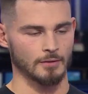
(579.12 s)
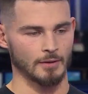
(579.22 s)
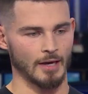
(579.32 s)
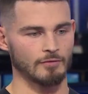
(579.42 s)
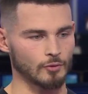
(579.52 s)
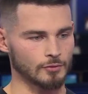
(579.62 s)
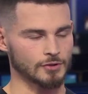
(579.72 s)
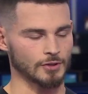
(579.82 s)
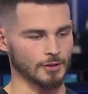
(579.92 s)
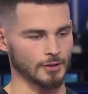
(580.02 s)
everyone
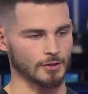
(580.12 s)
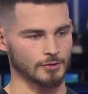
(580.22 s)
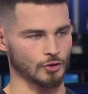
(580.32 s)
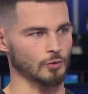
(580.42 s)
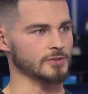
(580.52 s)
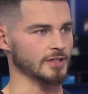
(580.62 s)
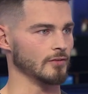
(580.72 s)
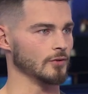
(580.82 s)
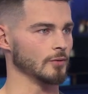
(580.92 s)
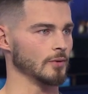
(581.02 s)
to come
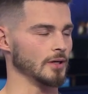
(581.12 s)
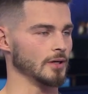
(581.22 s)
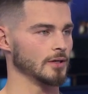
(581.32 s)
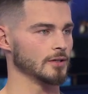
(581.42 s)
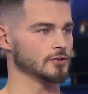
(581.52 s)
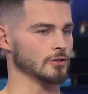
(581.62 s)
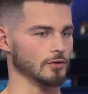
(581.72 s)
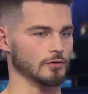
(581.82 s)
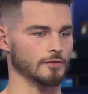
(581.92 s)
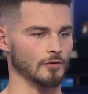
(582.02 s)
together in a way, to
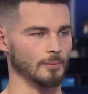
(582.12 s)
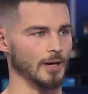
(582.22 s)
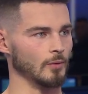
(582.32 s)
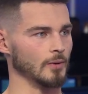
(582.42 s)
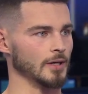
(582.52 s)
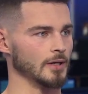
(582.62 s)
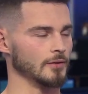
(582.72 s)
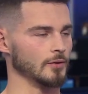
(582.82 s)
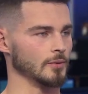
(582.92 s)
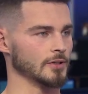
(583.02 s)
look for a better way
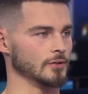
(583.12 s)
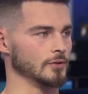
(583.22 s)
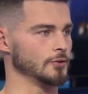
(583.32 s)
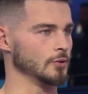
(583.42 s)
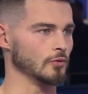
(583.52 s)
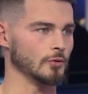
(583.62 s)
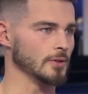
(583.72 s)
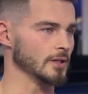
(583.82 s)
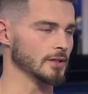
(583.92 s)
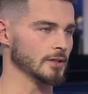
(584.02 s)
that we can do rugby
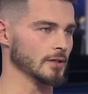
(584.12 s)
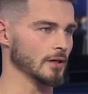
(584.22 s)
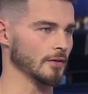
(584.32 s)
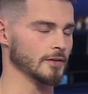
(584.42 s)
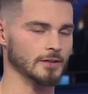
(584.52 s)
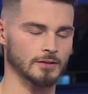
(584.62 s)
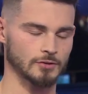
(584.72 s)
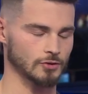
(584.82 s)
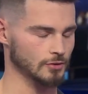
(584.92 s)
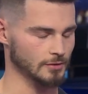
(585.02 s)
league.
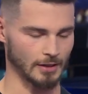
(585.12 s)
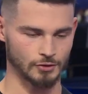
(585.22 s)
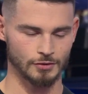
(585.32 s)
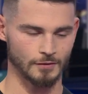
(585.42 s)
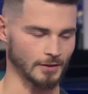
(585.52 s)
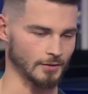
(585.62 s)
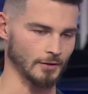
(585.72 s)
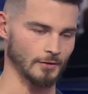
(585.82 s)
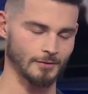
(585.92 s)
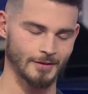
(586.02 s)
I just think
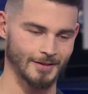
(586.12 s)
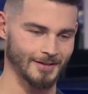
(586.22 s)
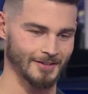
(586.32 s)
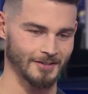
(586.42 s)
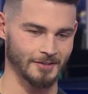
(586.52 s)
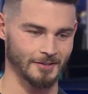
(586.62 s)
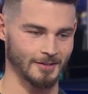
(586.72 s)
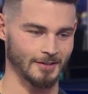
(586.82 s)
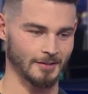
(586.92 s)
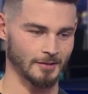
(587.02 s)
that
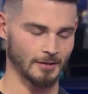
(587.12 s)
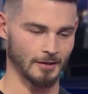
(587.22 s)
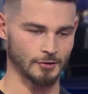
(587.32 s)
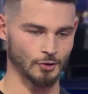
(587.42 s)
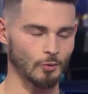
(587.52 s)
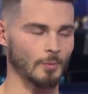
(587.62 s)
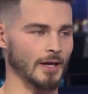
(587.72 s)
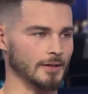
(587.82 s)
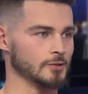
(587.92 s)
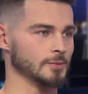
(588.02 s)
young
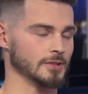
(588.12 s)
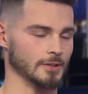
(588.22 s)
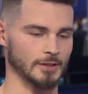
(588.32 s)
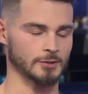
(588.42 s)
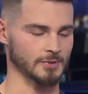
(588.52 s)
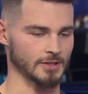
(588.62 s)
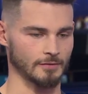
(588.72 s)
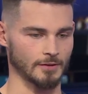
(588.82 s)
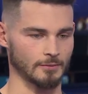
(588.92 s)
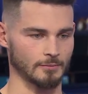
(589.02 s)
men in
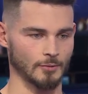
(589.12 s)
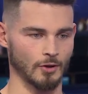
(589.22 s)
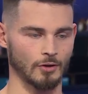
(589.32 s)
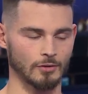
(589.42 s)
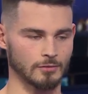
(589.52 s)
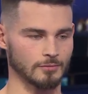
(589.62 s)
specific, we all